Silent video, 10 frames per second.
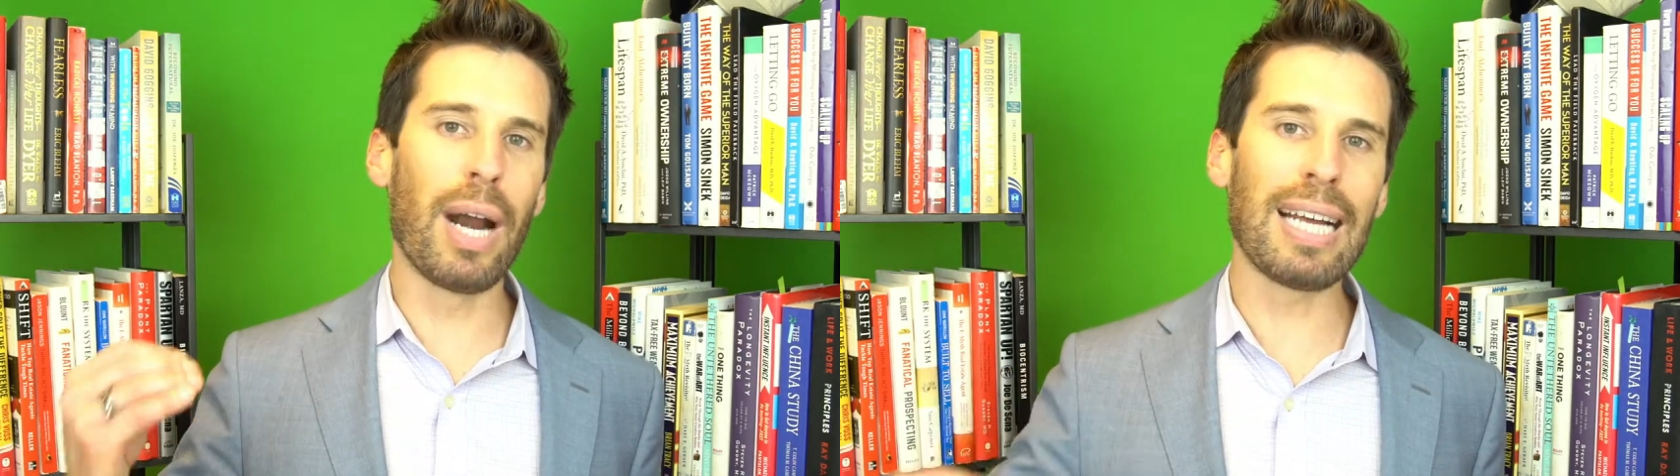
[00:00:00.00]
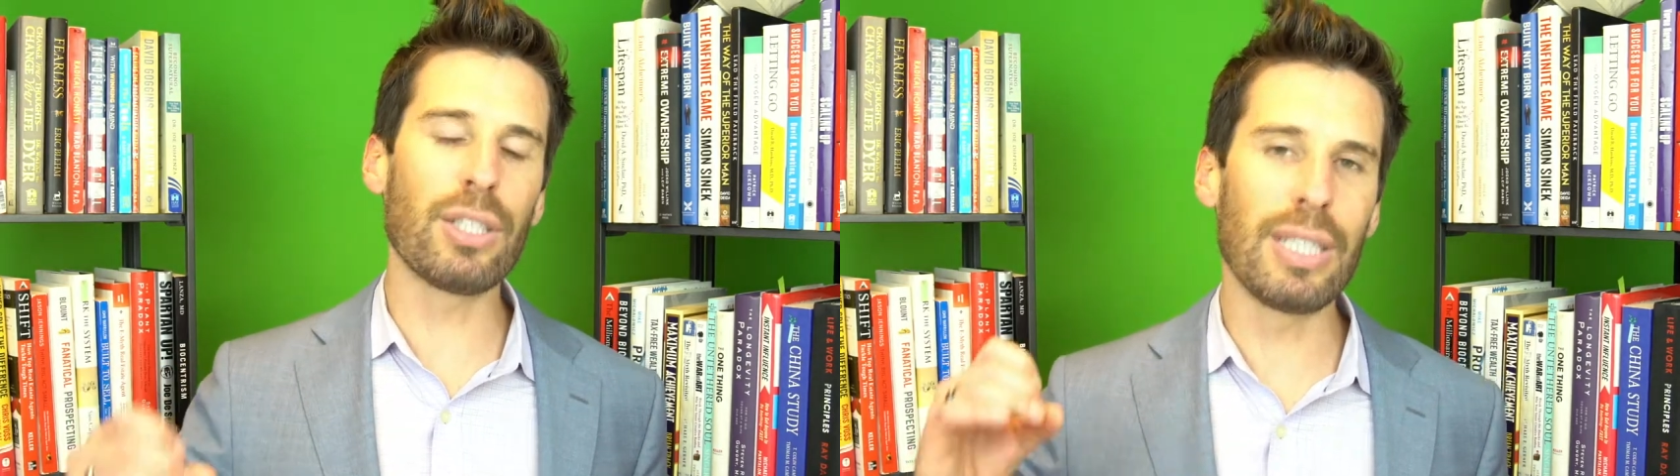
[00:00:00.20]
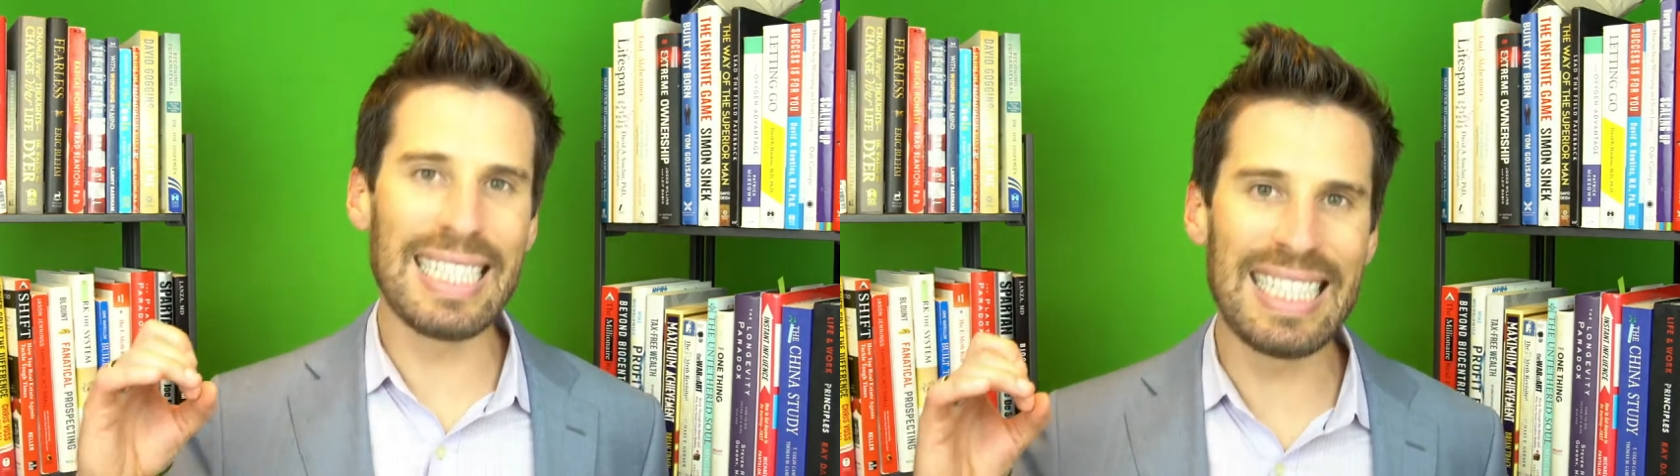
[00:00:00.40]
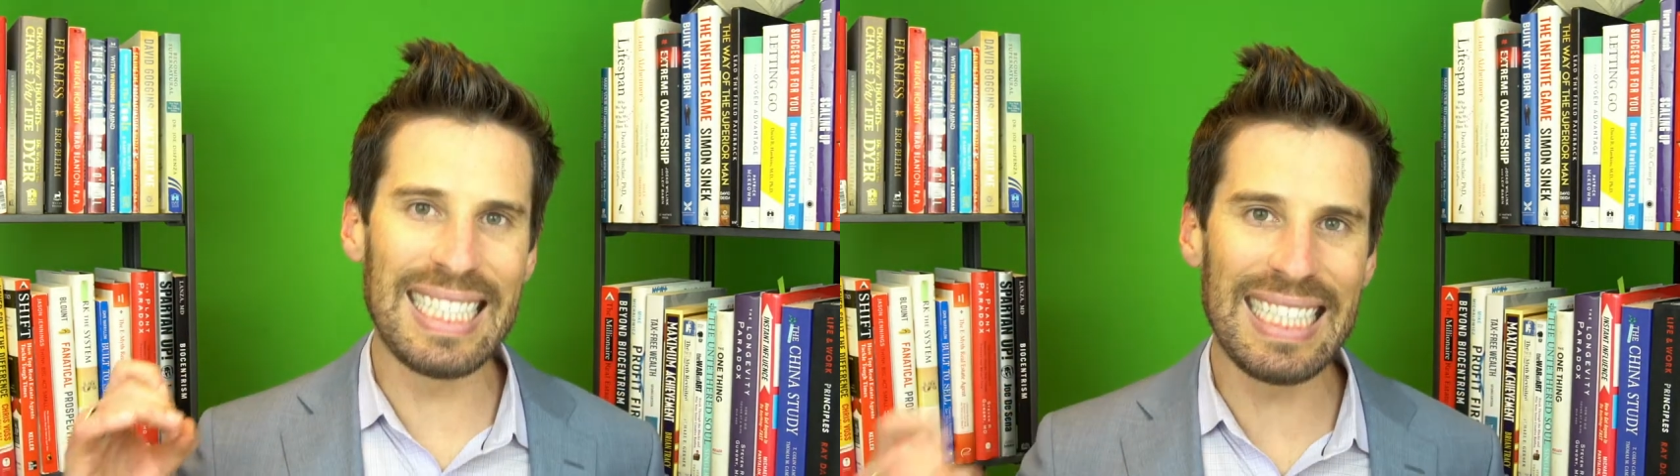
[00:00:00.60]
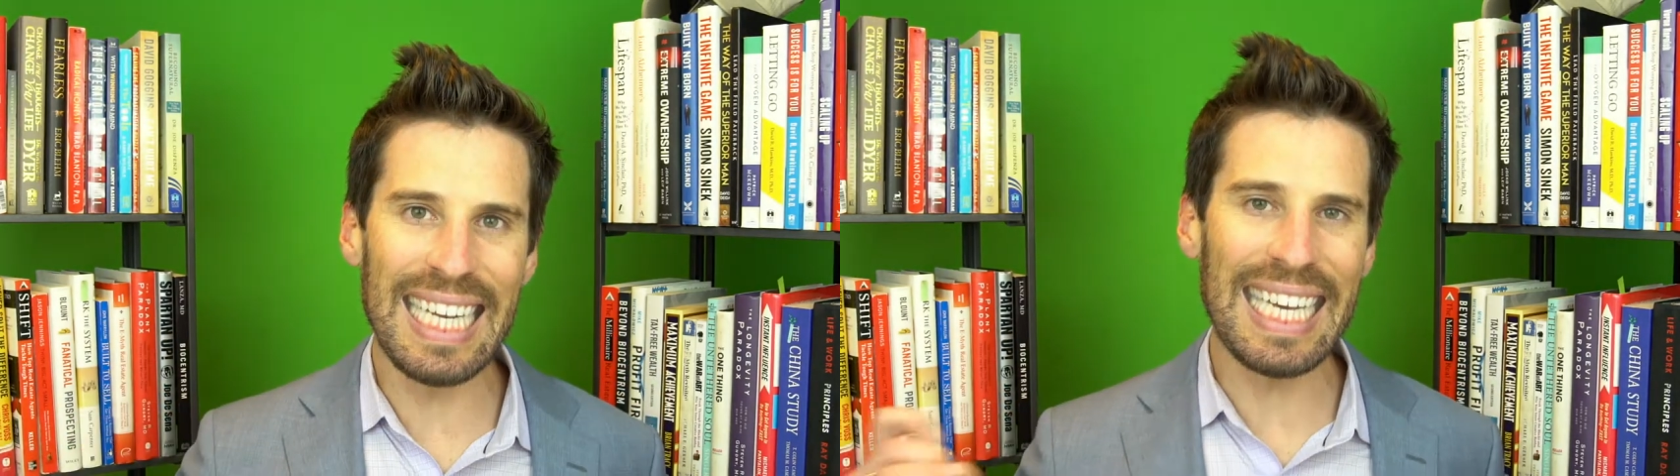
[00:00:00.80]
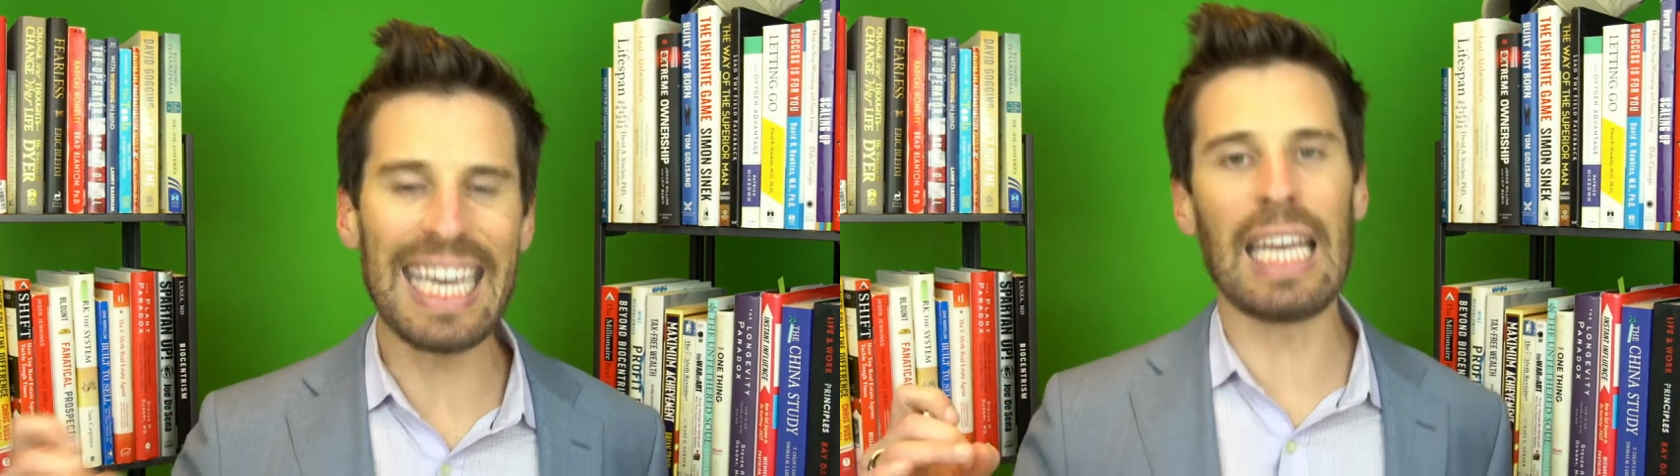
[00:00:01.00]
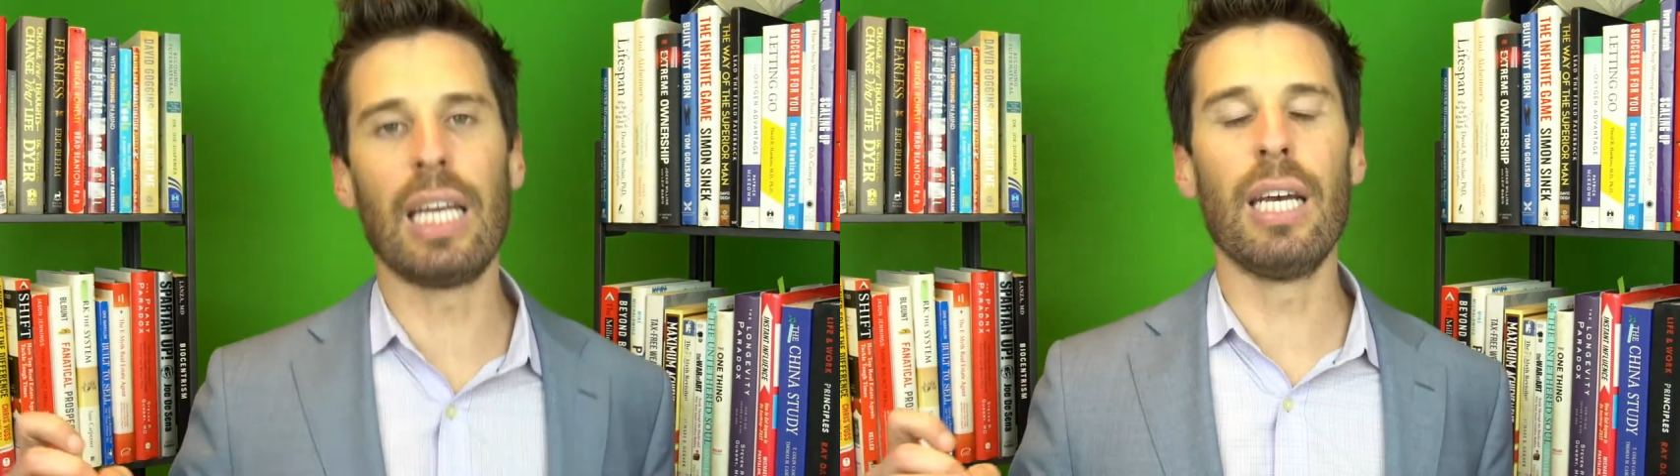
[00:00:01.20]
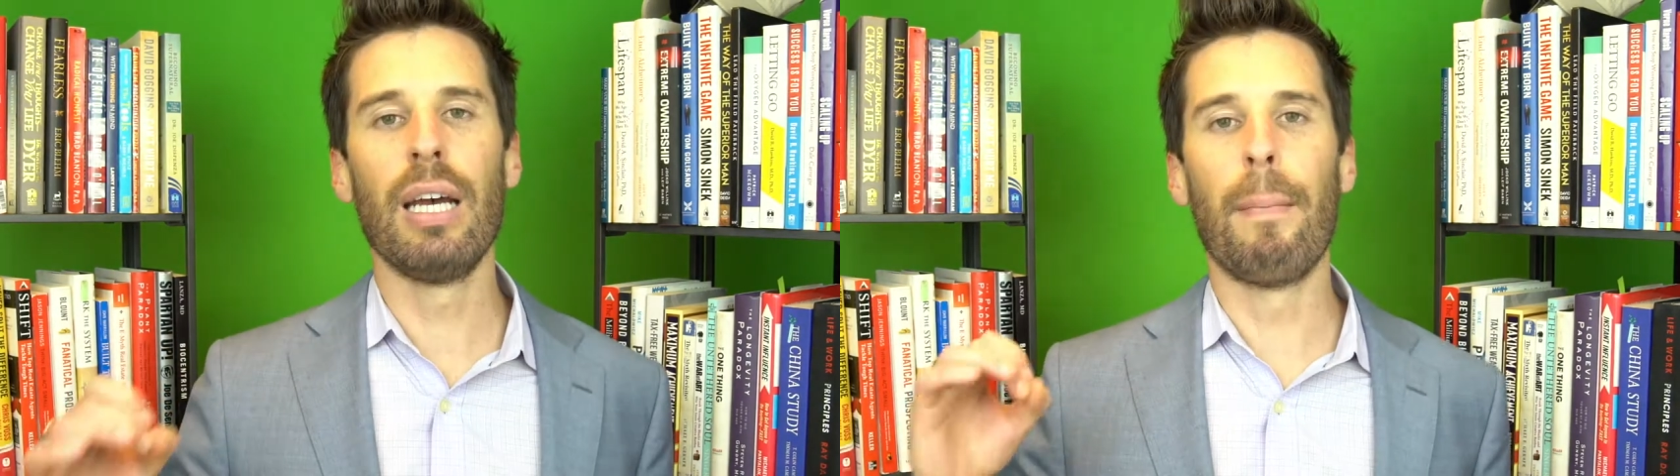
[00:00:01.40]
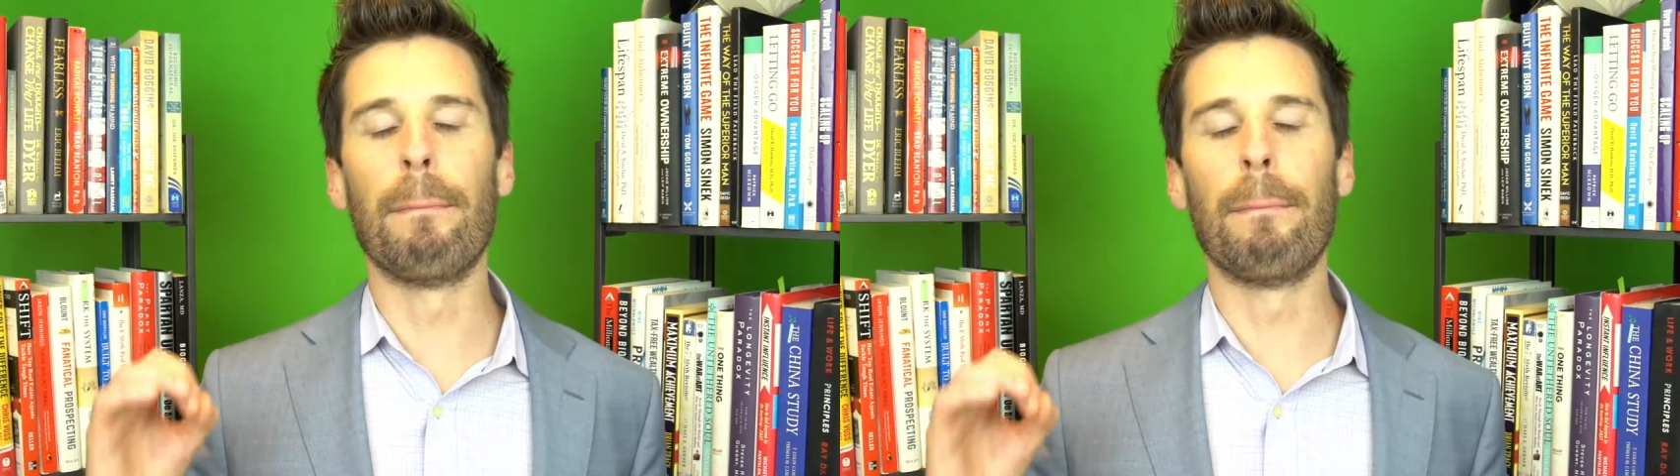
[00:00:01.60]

actually seeking